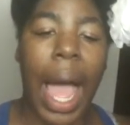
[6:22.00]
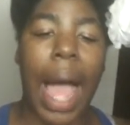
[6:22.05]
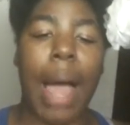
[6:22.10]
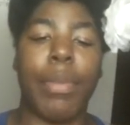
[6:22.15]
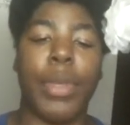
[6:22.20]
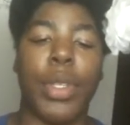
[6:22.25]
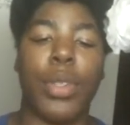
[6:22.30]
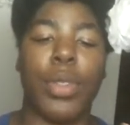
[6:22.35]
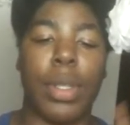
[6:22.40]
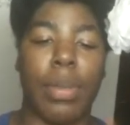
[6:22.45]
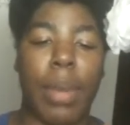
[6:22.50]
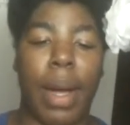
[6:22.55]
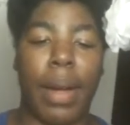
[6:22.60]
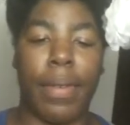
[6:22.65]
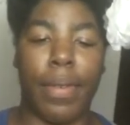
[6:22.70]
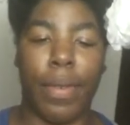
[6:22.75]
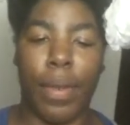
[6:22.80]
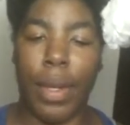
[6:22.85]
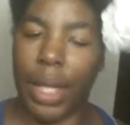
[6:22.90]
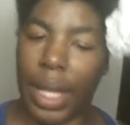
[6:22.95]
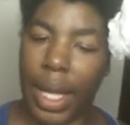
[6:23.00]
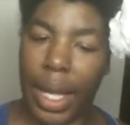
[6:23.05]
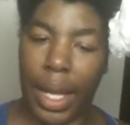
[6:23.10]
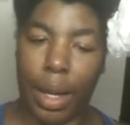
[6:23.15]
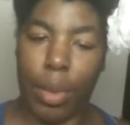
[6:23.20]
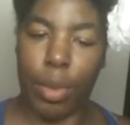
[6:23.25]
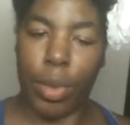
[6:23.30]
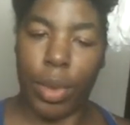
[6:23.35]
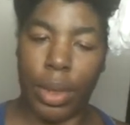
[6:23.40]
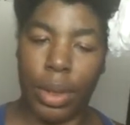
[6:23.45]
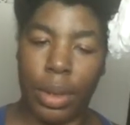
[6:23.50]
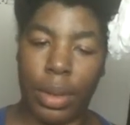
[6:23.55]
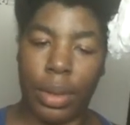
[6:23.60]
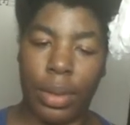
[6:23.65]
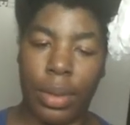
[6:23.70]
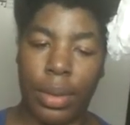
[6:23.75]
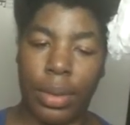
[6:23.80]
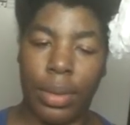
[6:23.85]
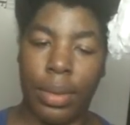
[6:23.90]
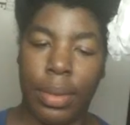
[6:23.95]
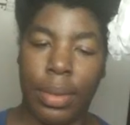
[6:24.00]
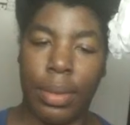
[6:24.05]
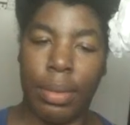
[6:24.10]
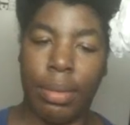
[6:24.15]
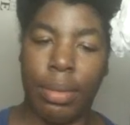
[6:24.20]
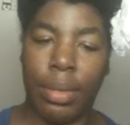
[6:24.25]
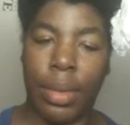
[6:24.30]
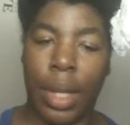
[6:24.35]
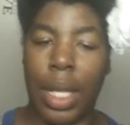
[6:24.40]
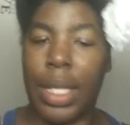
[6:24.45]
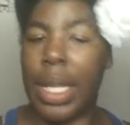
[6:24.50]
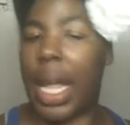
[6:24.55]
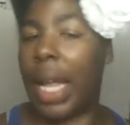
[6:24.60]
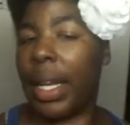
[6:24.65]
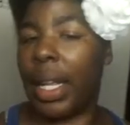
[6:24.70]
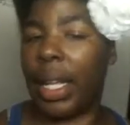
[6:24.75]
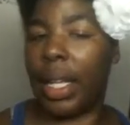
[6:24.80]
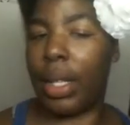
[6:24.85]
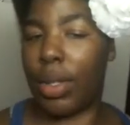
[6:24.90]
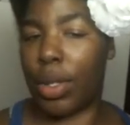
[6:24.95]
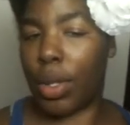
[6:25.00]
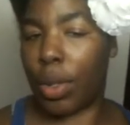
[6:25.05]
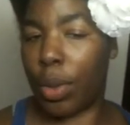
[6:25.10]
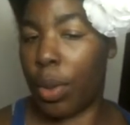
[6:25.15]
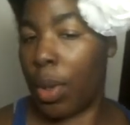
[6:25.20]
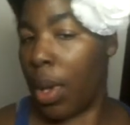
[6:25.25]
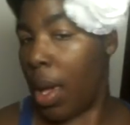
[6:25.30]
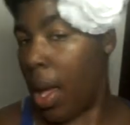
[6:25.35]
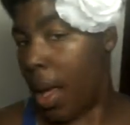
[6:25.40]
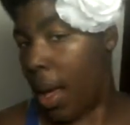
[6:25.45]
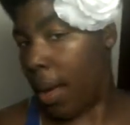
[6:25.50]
I'm using my front camera because I need to.